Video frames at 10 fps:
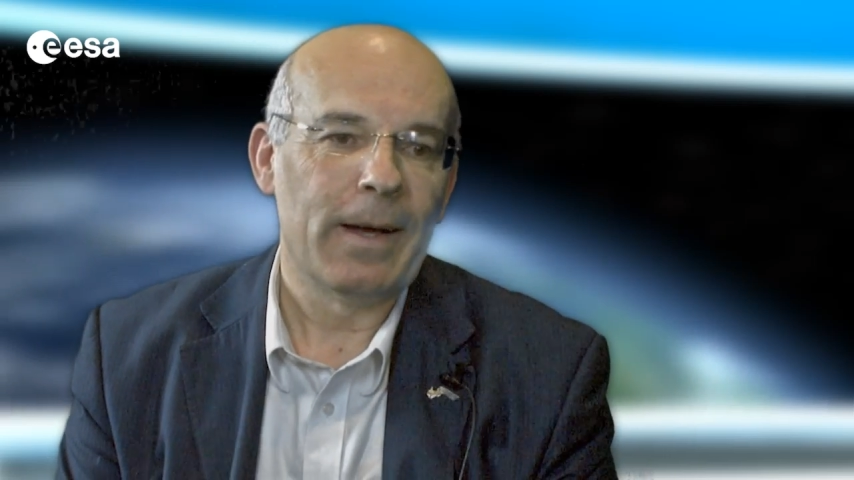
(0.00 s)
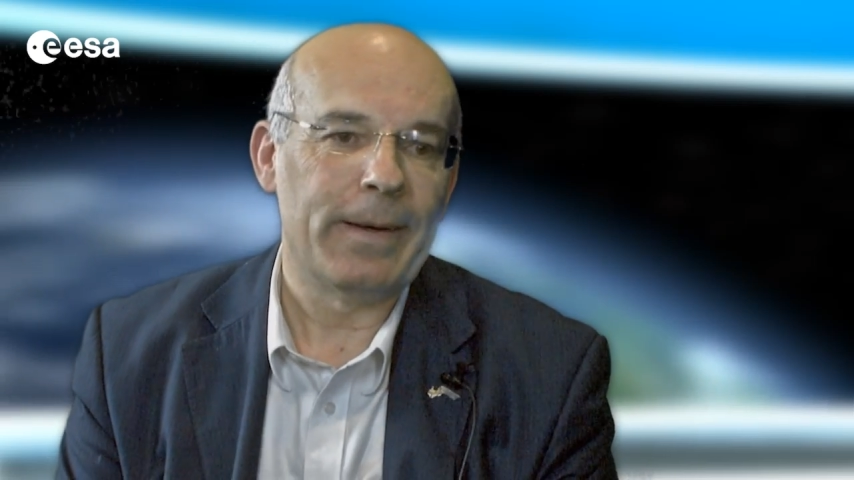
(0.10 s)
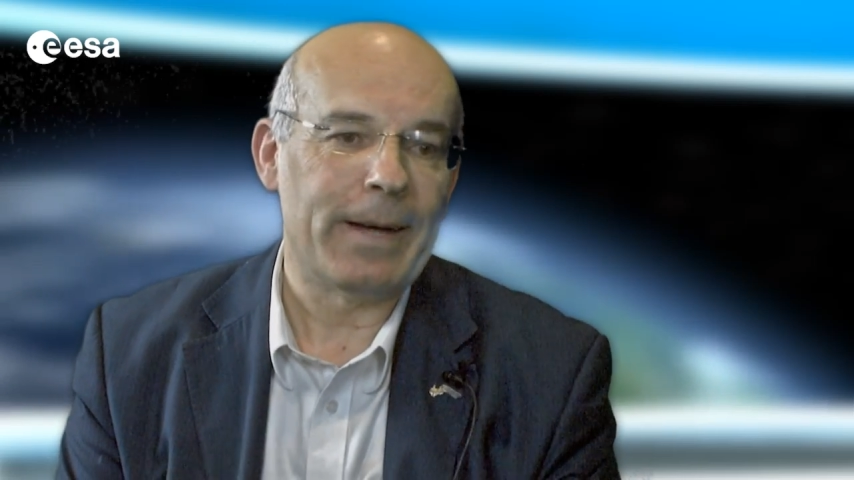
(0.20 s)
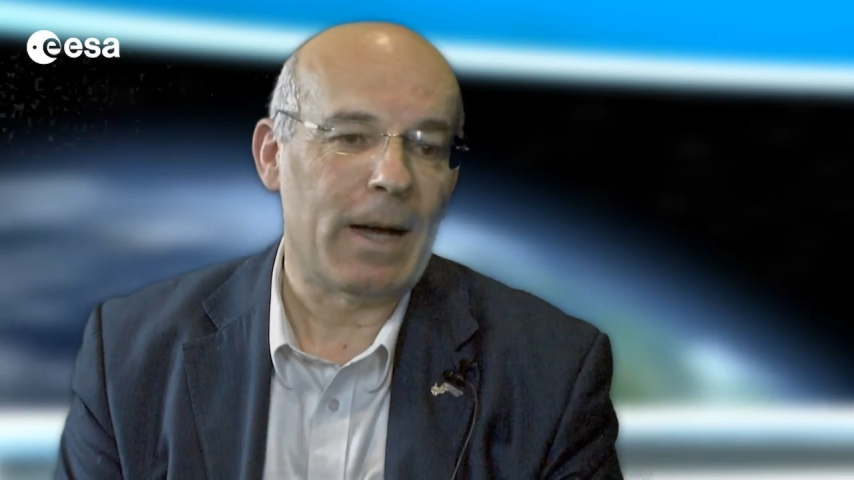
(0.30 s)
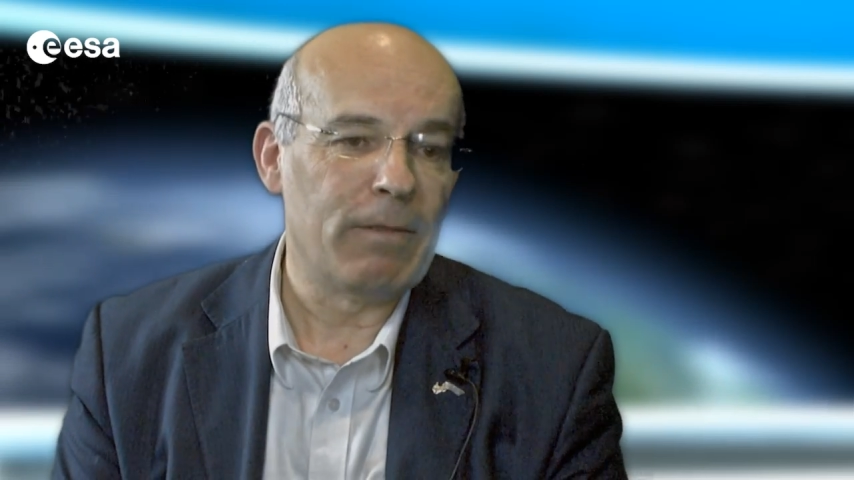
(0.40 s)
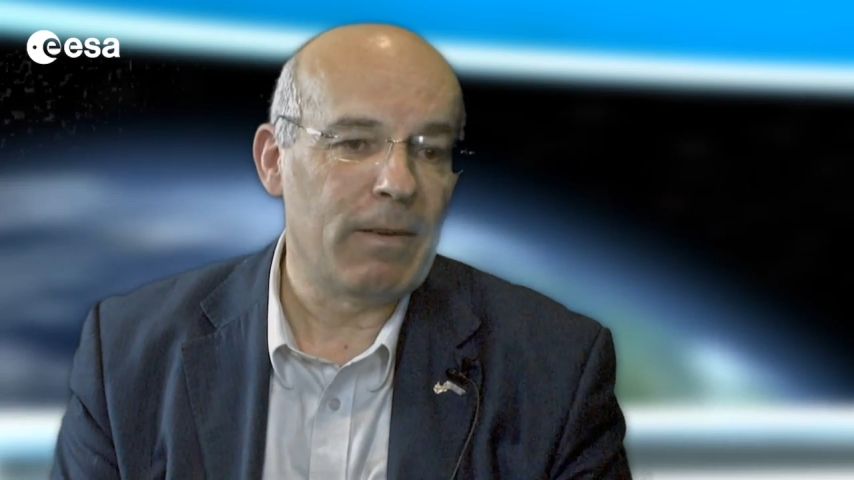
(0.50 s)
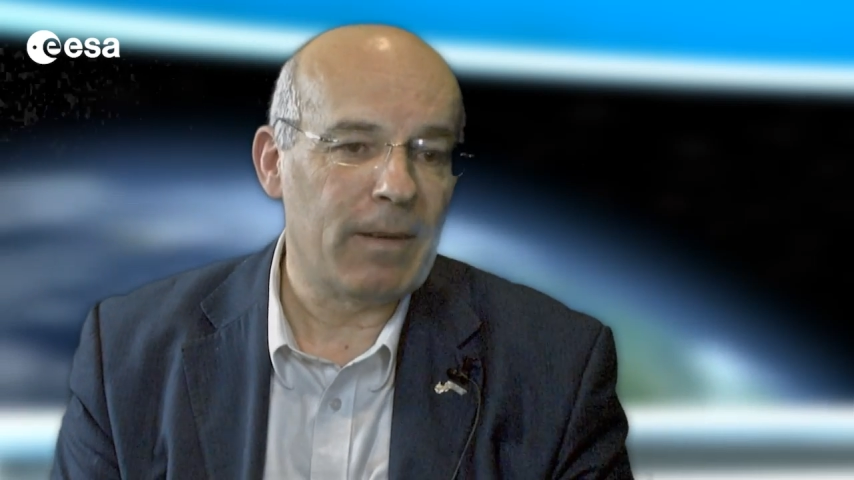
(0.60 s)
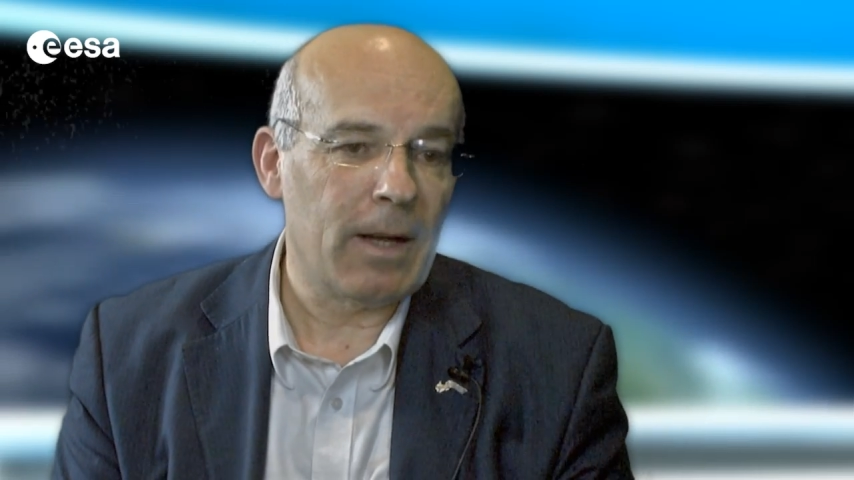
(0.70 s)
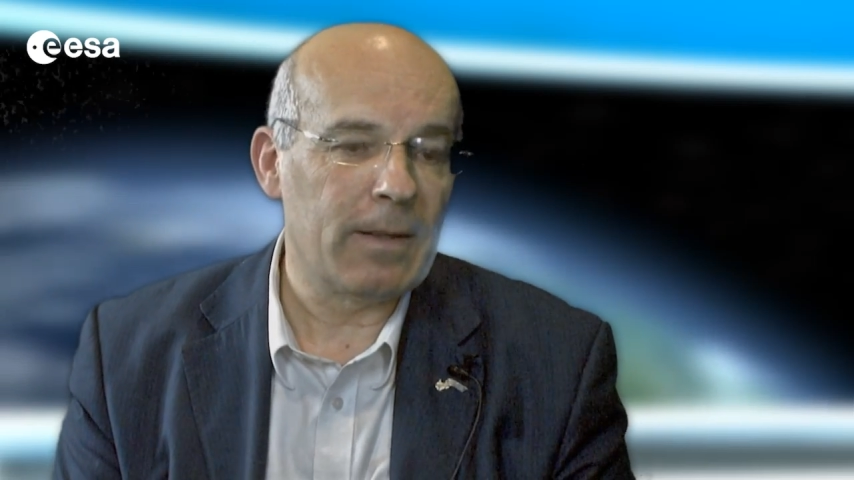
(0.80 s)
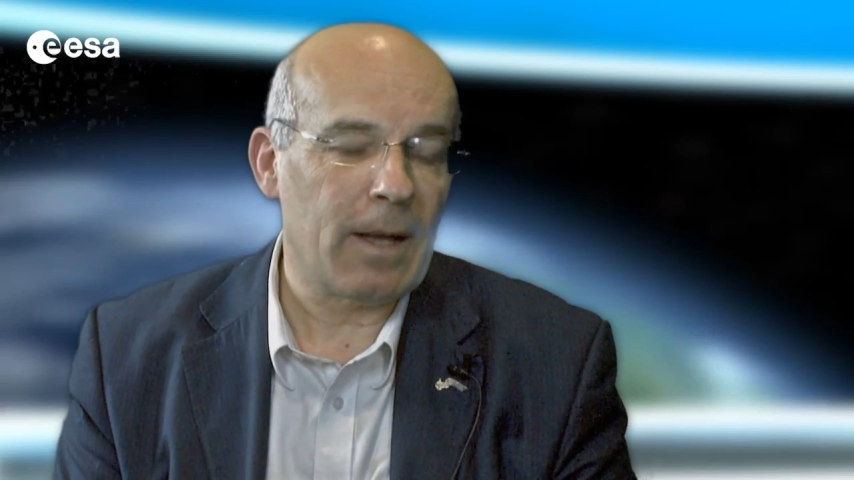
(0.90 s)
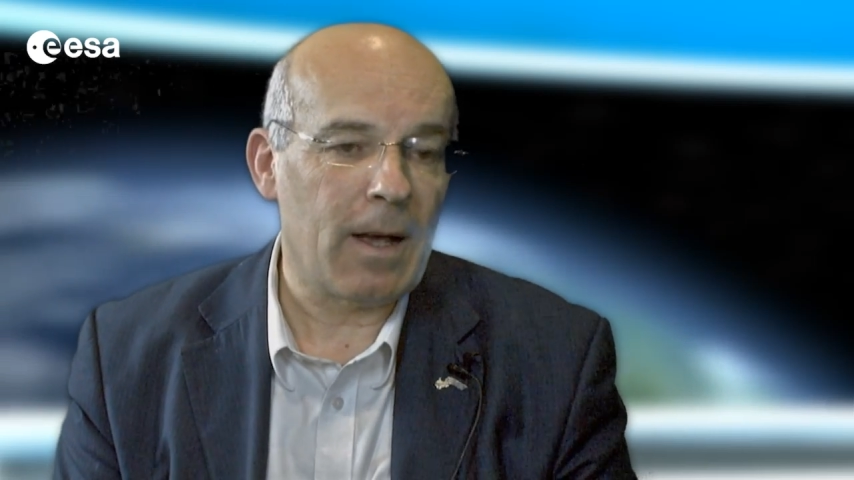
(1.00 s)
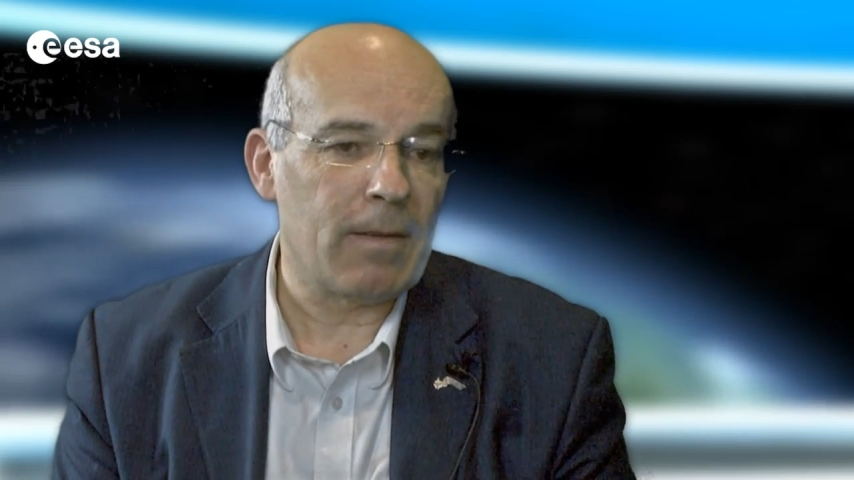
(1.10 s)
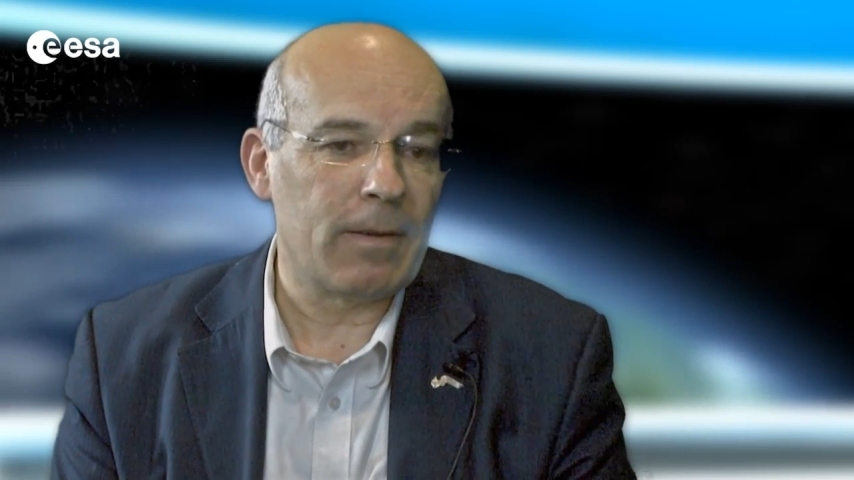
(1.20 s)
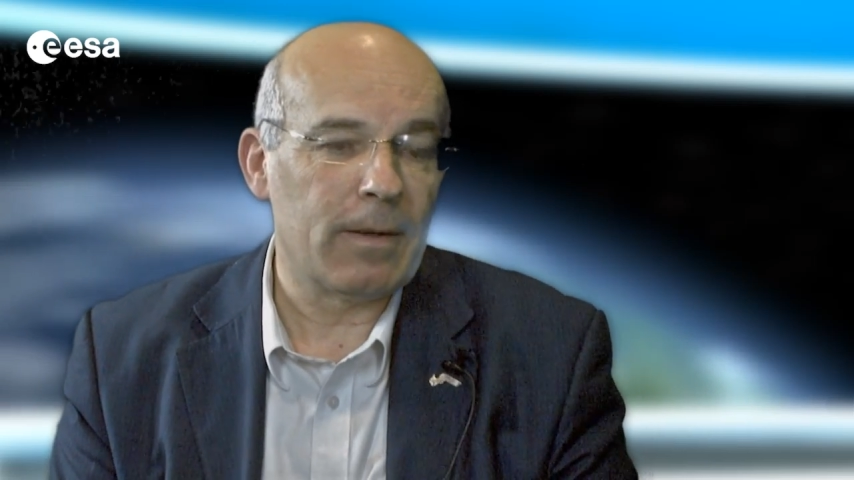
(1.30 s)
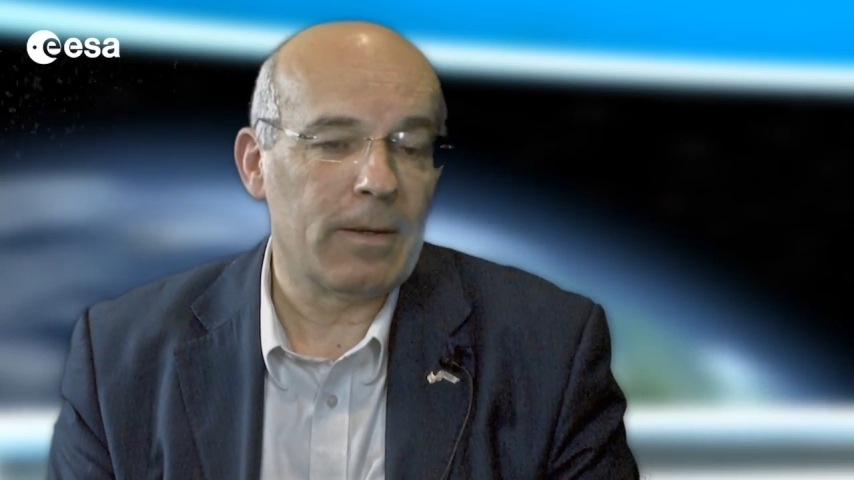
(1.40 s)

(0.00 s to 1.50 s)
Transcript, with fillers: Envisat has